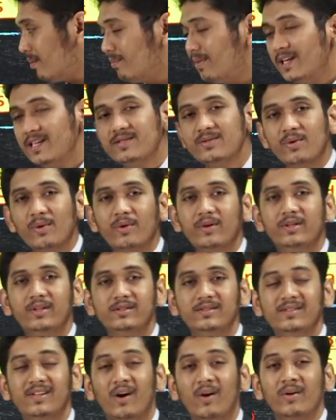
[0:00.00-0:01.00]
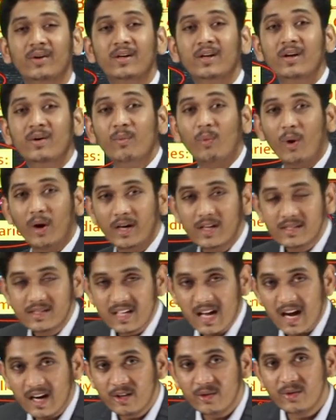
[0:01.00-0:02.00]
Please note this down. What is
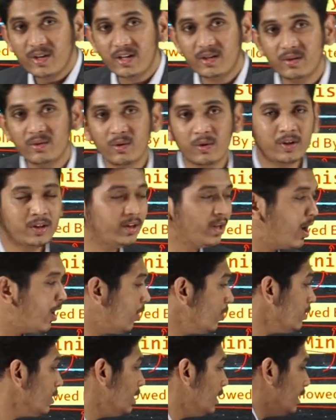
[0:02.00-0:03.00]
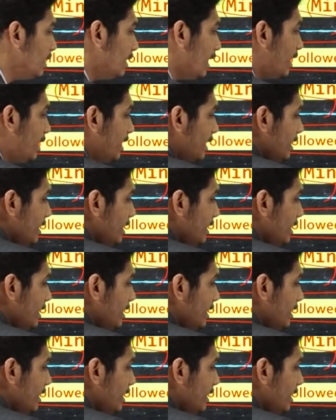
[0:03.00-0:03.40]
that you need to note down? That